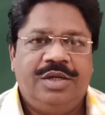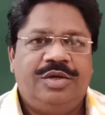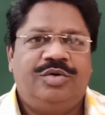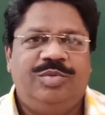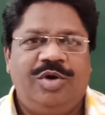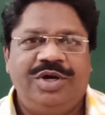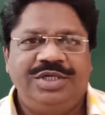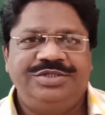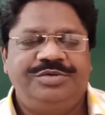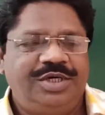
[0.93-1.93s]
Good morning,
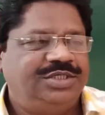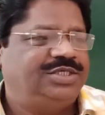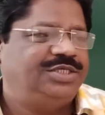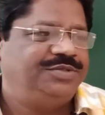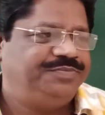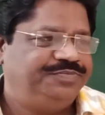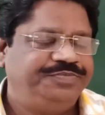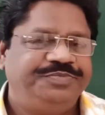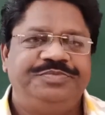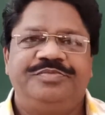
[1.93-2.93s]
students.
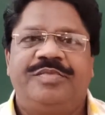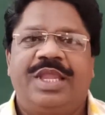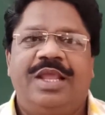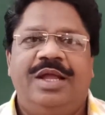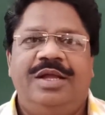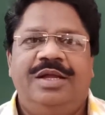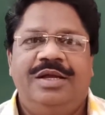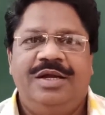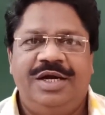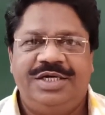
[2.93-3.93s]

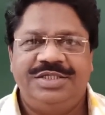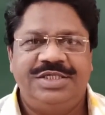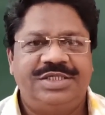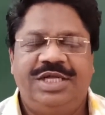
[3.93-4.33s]
Let us discuss